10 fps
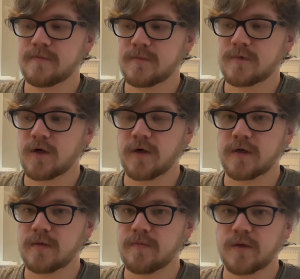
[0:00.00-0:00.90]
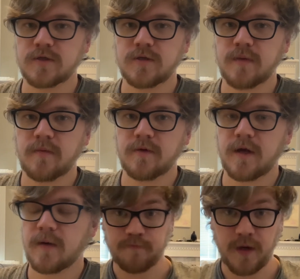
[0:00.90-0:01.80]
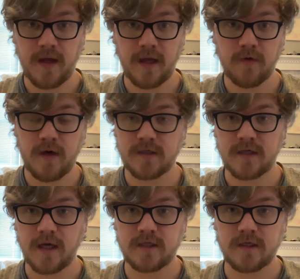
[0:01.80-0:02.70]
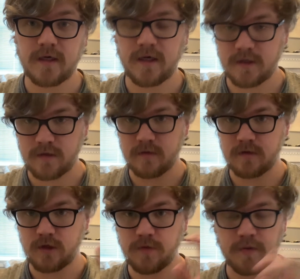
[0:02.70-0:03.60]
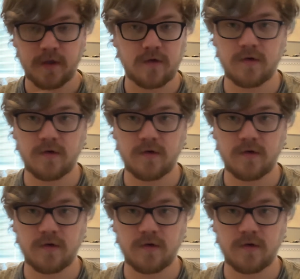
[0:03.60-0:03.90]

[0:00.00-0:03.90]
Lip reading: Sorry to burst your bubble there. But anyways, not to get too political